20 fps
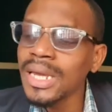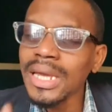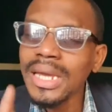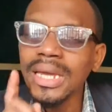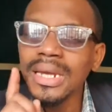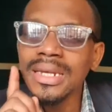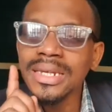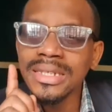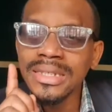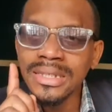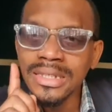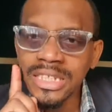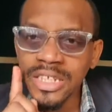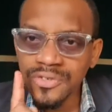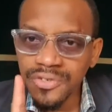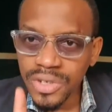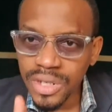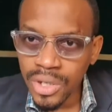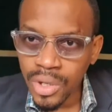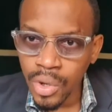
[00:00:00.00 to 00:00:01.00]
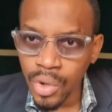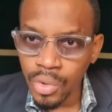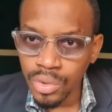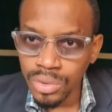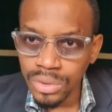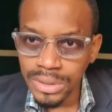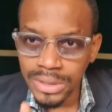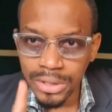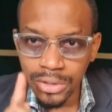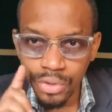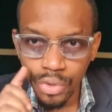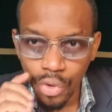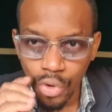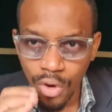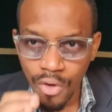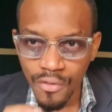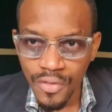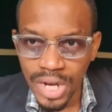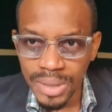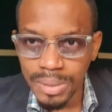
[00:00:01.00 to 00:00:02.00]
it is difficult to
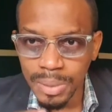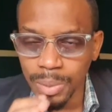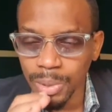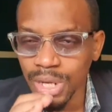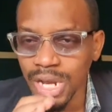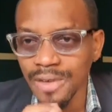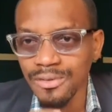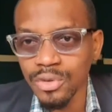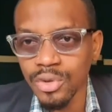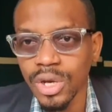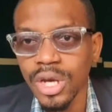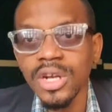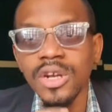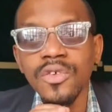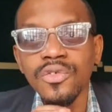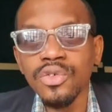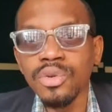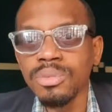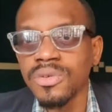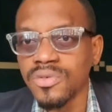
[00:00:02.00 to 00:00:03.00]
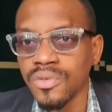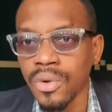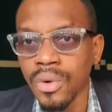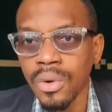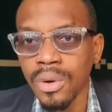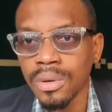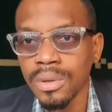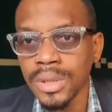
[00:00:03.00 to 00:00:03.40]
convert people that have not heard of you before.